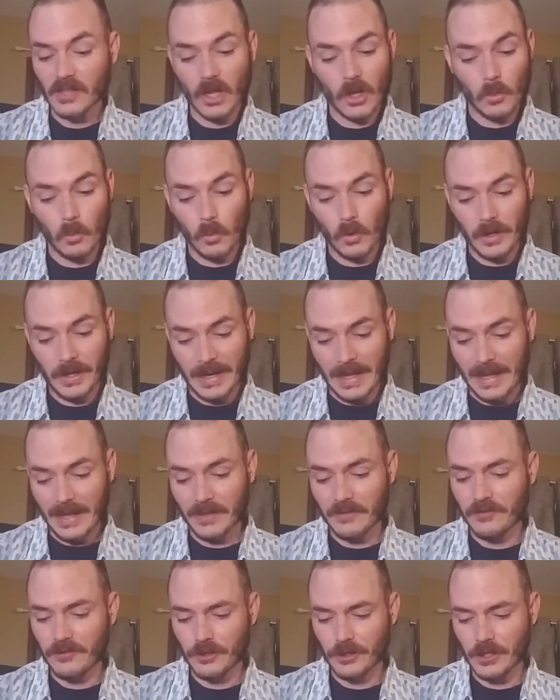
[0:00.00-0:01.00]
one
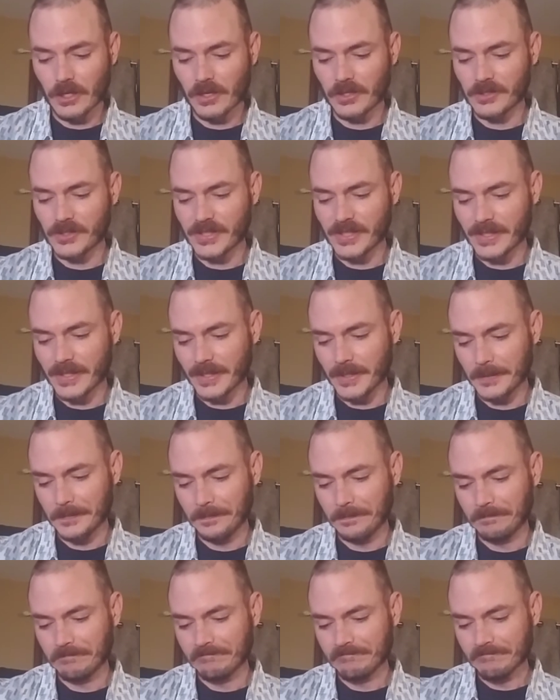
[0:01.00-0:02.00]
ad for Dodge City.
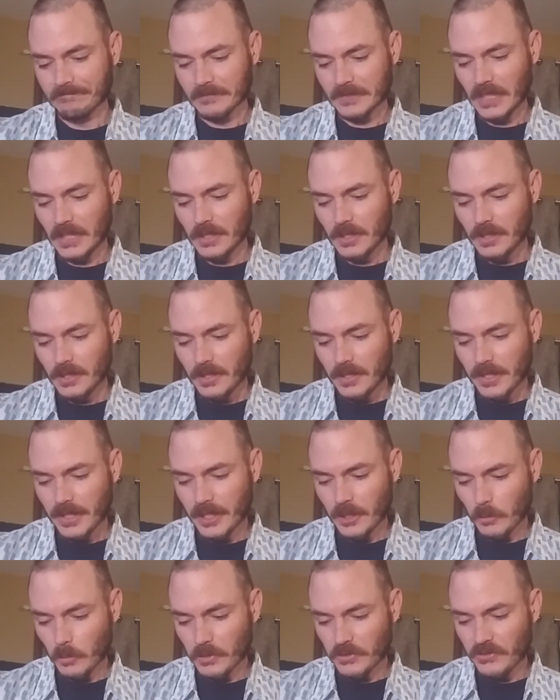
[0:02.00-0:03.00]

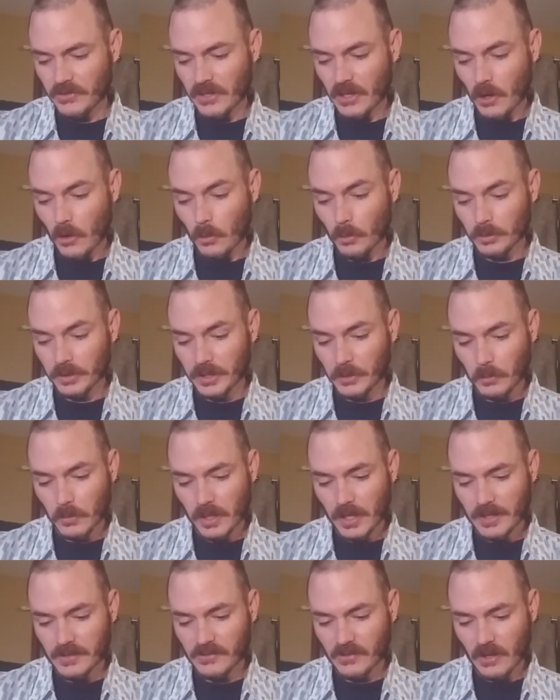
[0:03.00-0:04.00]
It was the only one
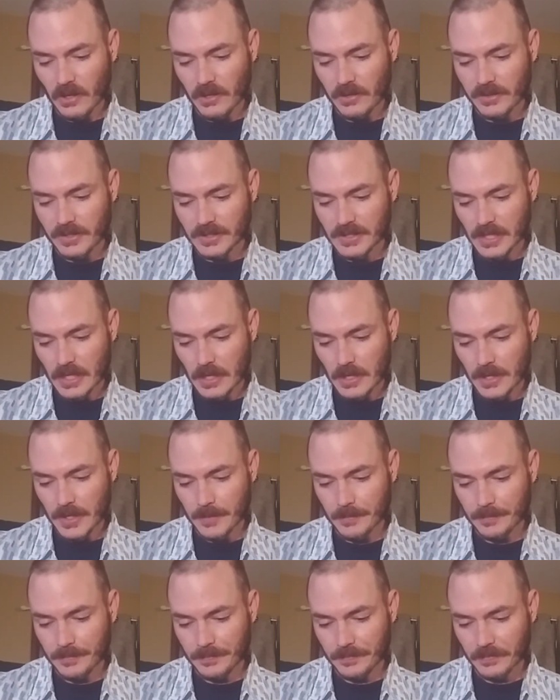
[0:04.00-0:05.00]
I saw at the
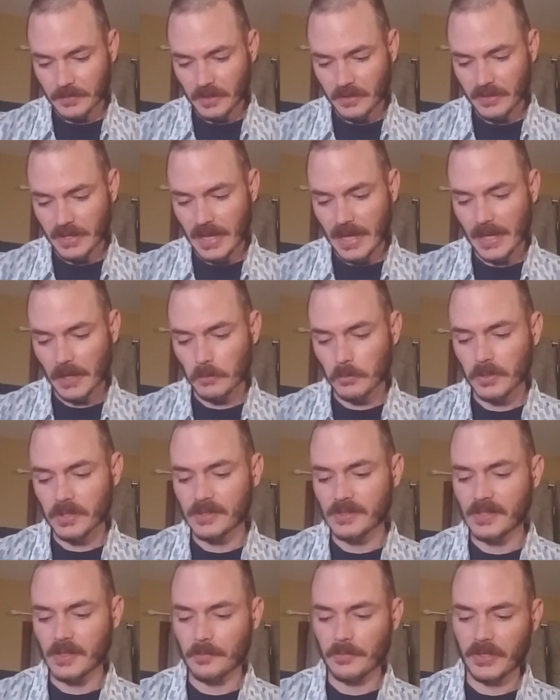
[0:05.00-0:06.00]
time. The ad
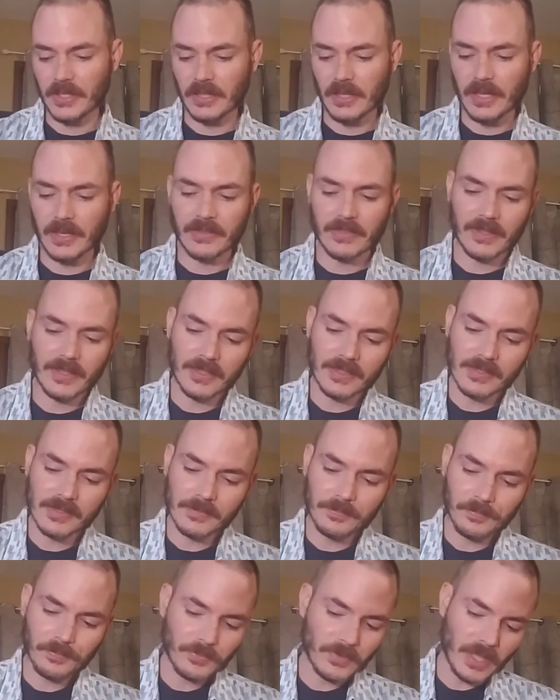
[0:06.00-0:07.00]
went something like this.
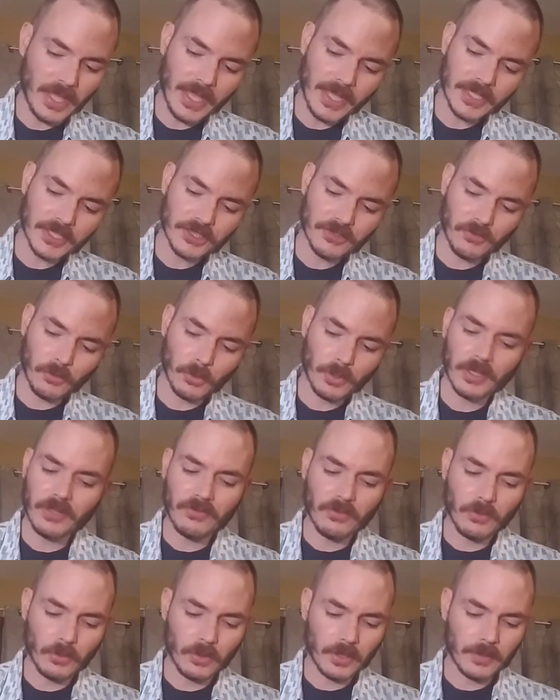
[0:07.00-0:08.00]
Age
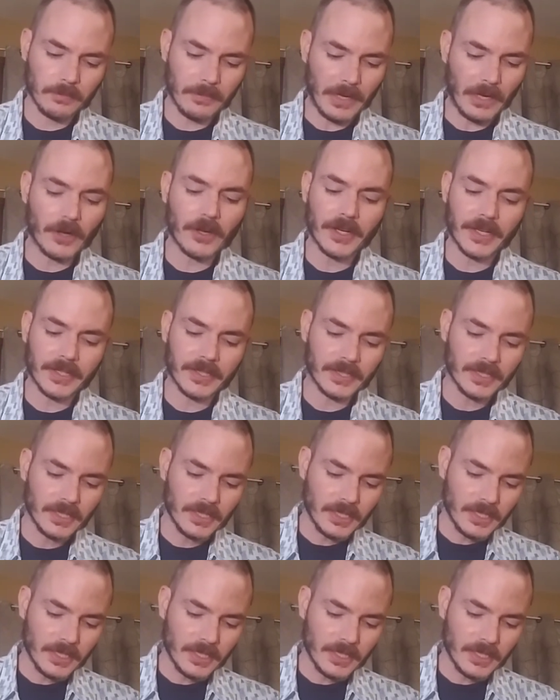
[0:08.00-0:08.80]
44, married,